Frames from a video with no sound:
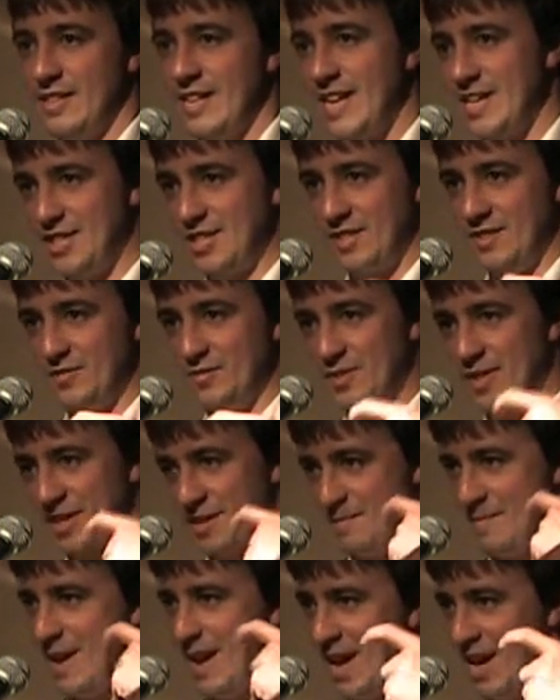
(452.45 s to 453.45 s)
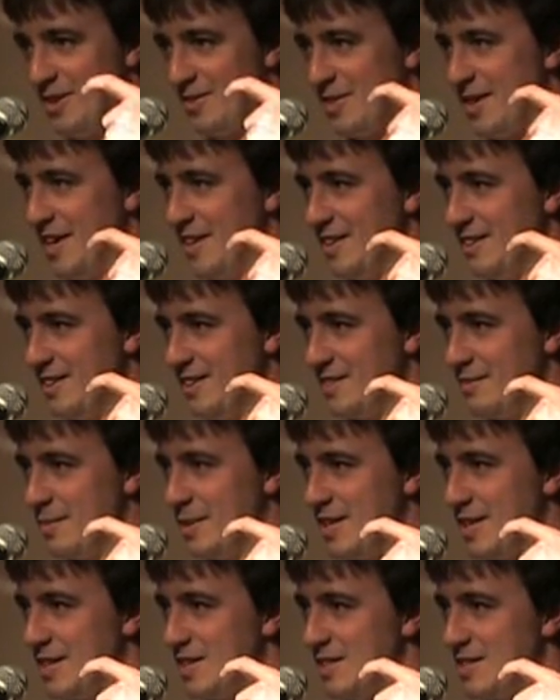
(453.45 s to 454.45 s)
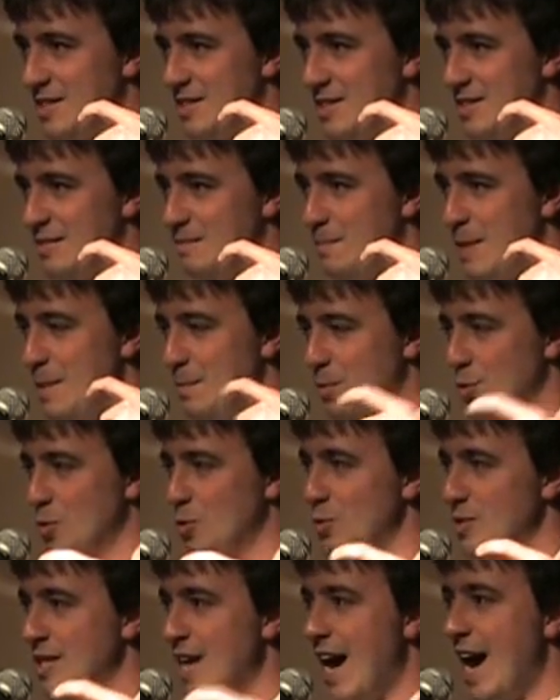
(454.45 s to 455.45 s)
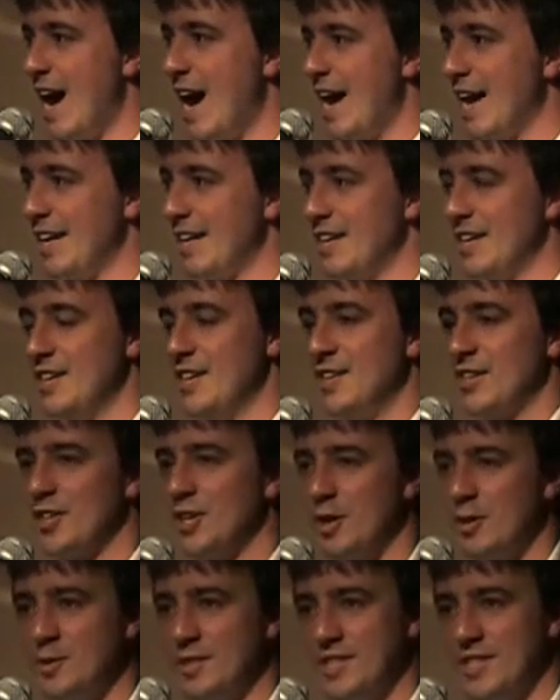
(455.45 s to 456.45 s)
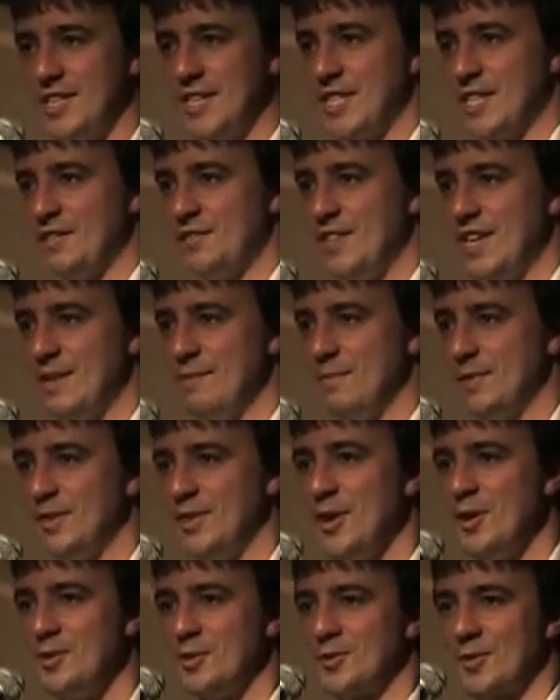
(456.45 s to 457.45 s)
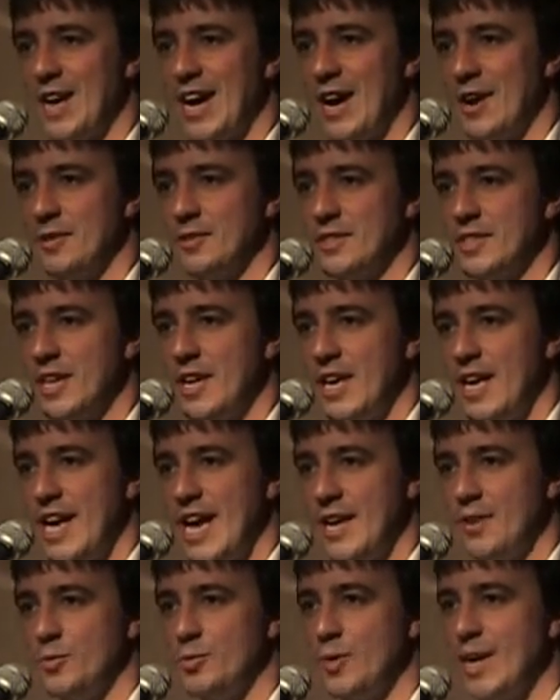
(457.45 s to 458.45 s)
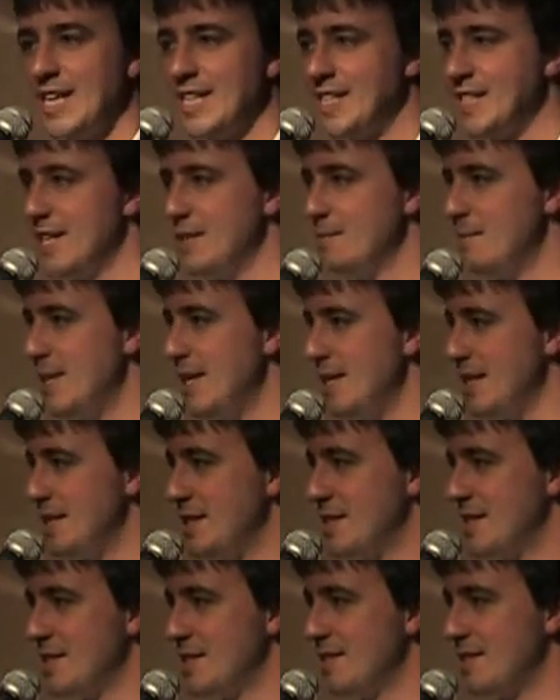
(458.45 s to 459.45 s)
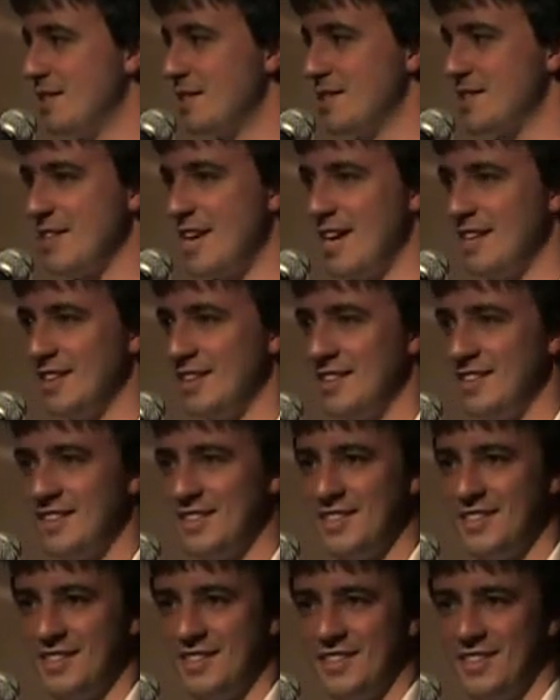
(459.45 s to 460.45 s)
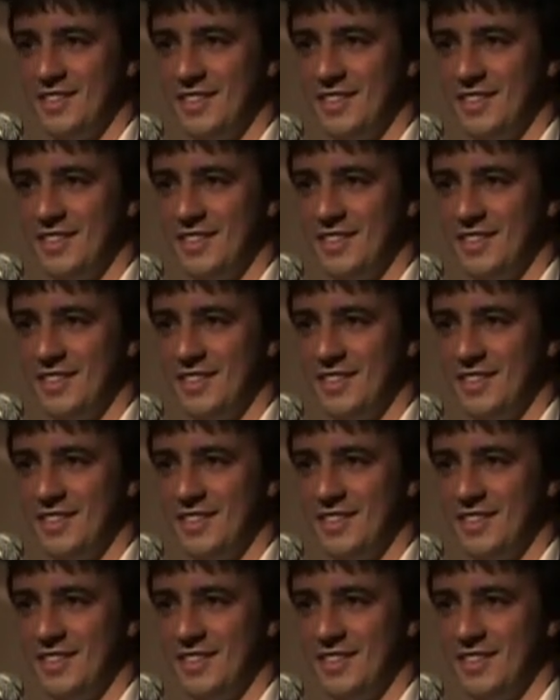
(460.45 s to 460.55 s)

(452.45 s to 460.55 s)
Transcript: That should ring a bell, right? Because people who die go 6 feet below ground and rest in peace. They're silent.